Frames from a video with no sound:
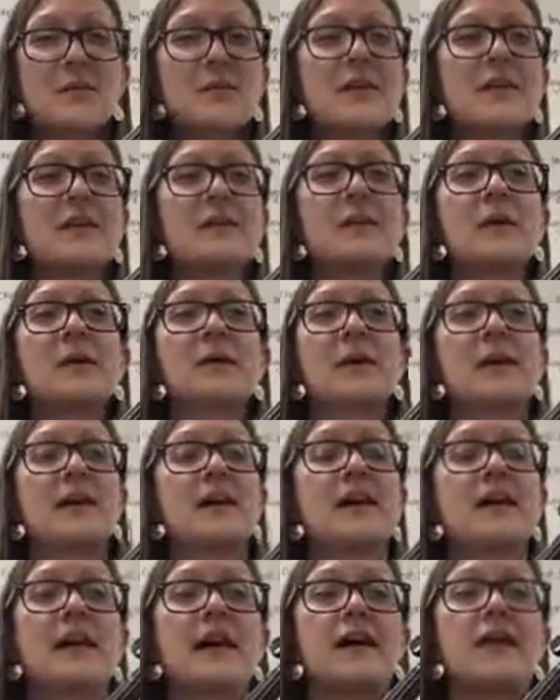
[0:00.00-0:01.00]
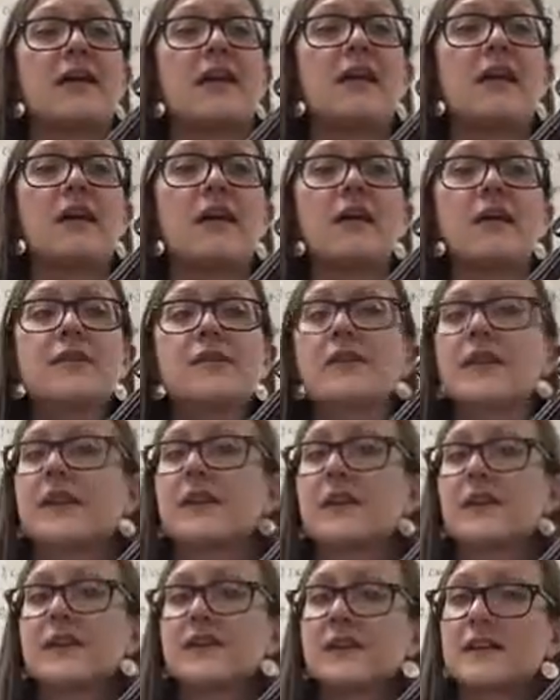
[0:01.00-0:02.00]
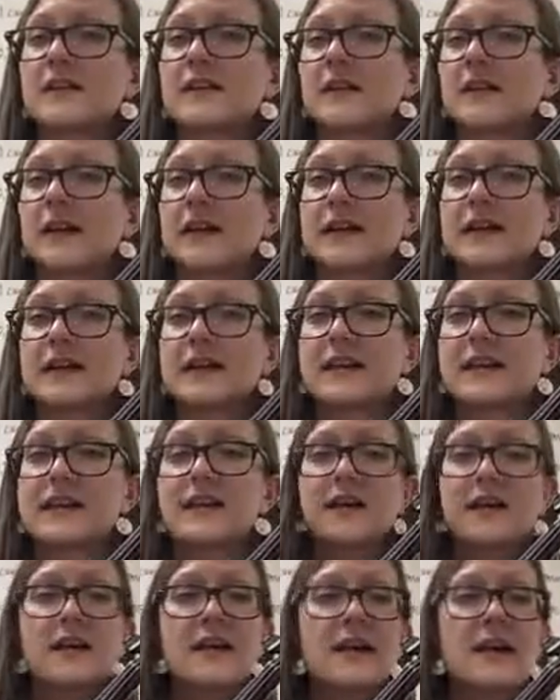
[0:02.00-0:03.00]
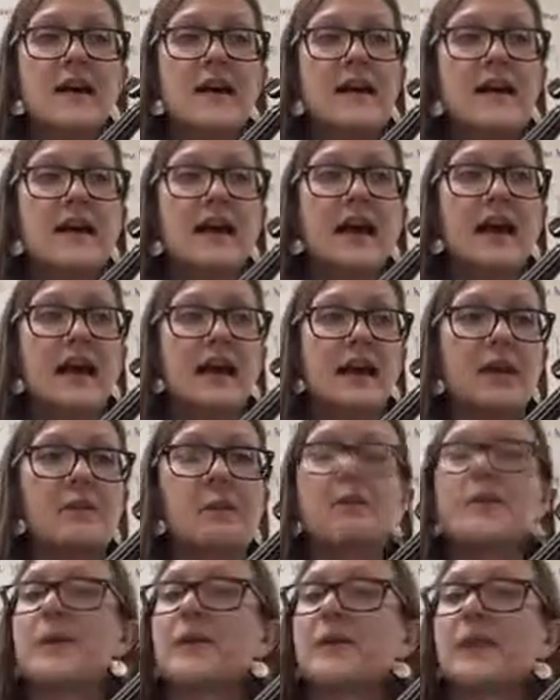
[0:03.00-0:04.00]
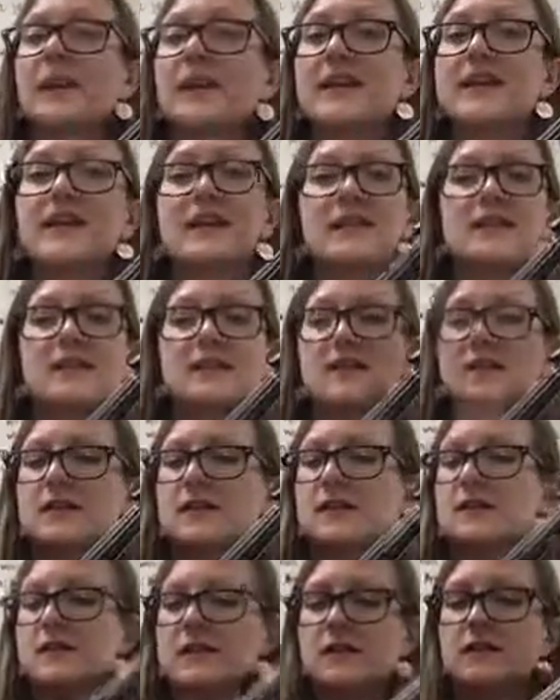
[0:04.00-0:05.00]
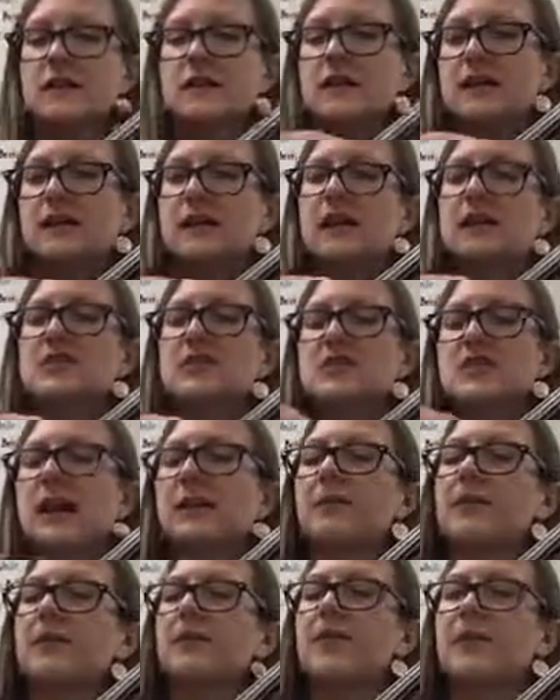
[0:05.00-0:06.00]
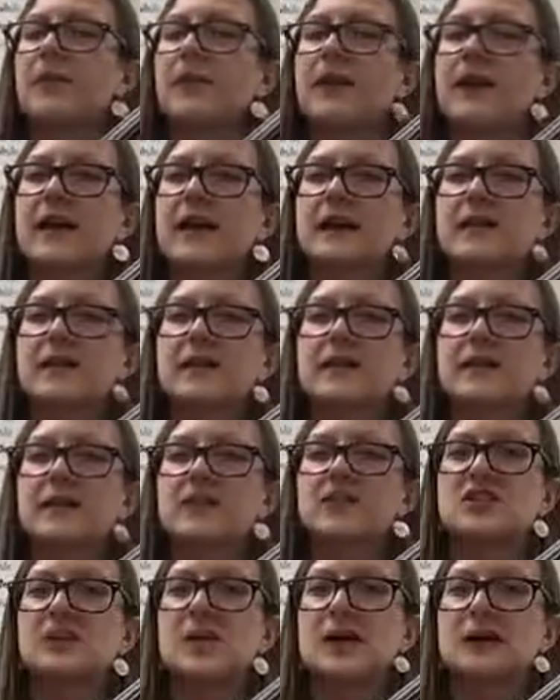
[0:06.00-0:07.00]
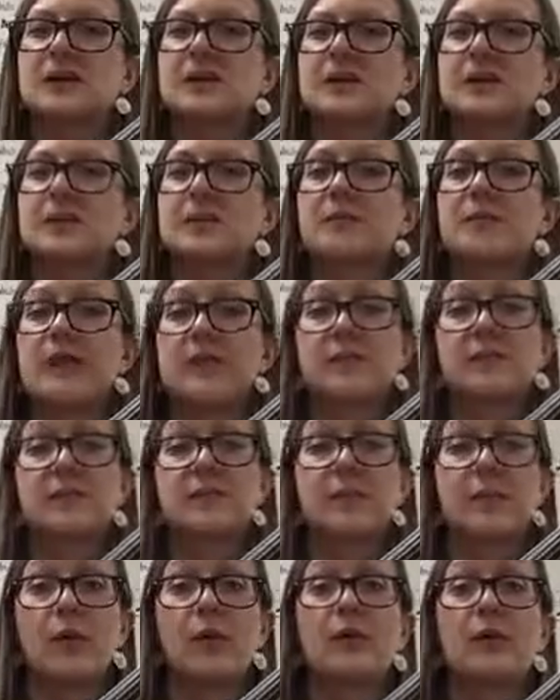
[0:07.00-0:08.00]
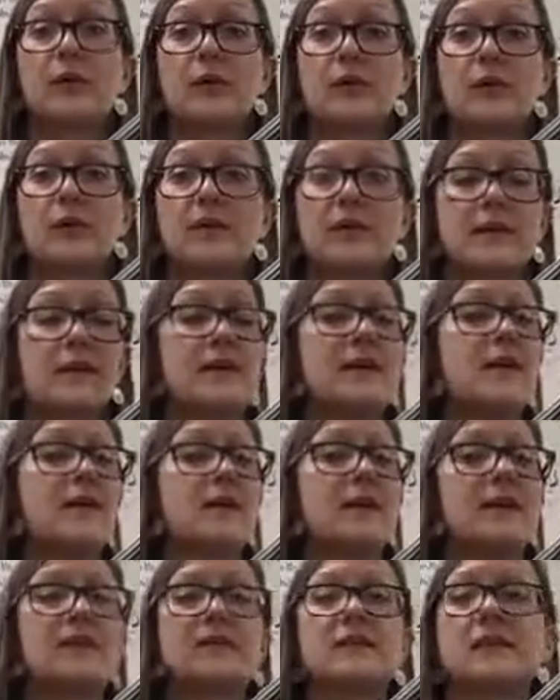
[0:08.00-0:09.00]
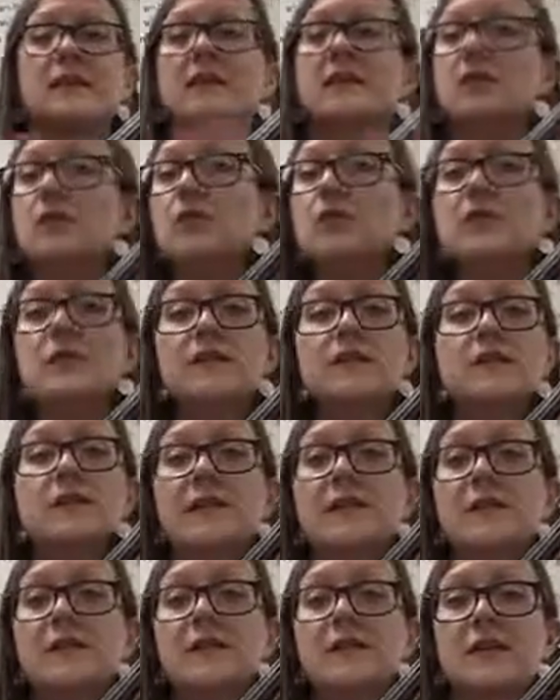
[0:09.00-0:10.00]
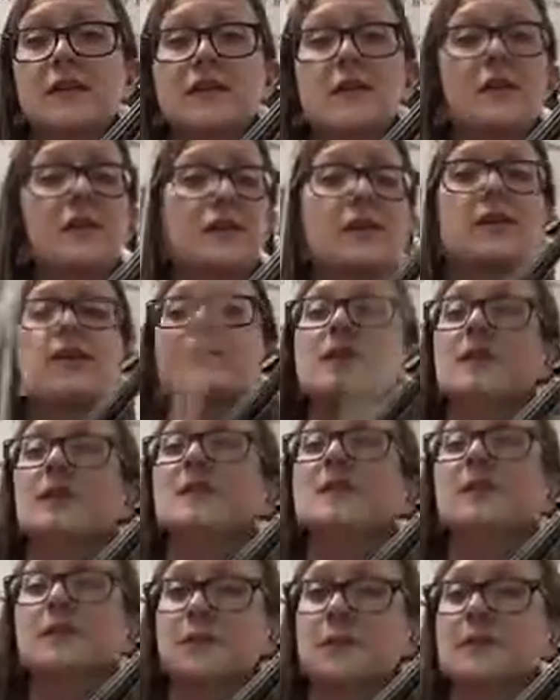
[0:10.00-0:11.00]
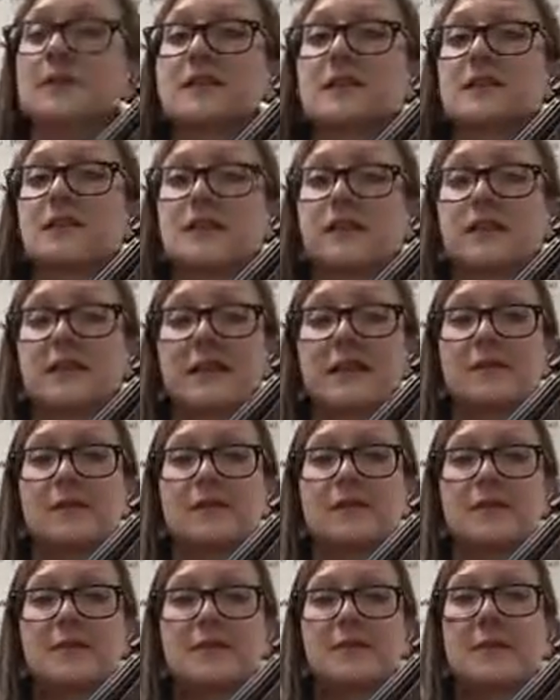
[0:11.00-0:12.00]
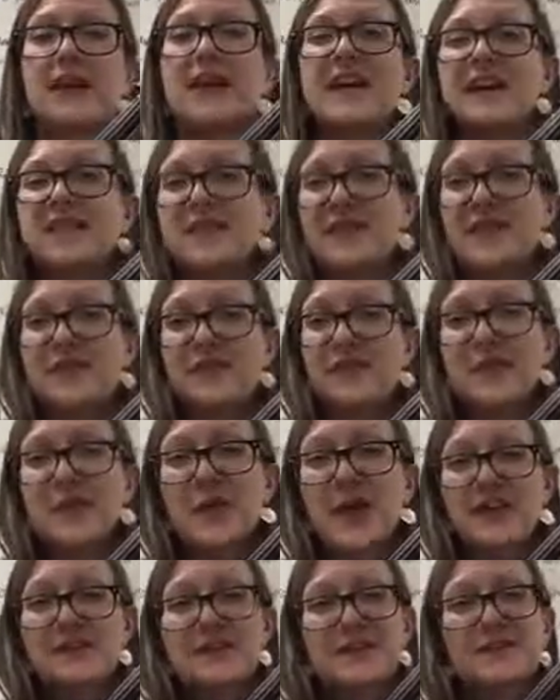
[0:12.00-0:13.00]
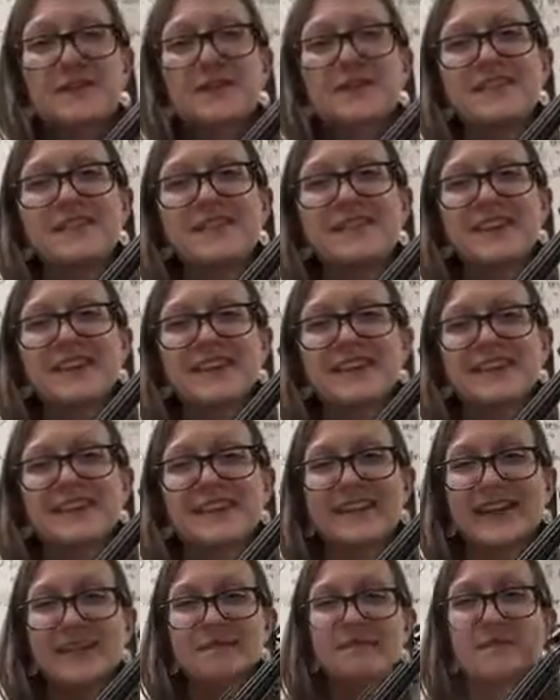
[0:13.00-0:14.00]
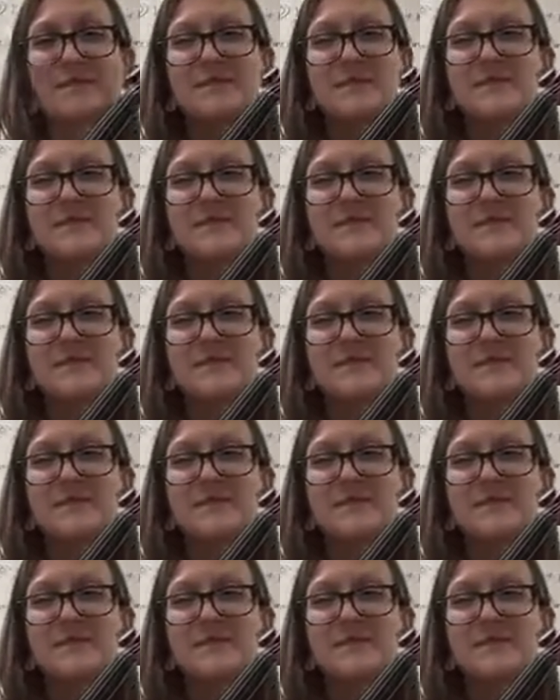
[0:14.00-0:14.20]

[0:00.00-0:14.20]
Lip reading: Please be working on all of the things that are on here, and be ready each time that you play to check for your best bow hold. It makes the hugest difference in your sound. Thanks for watching. We'll see you next time.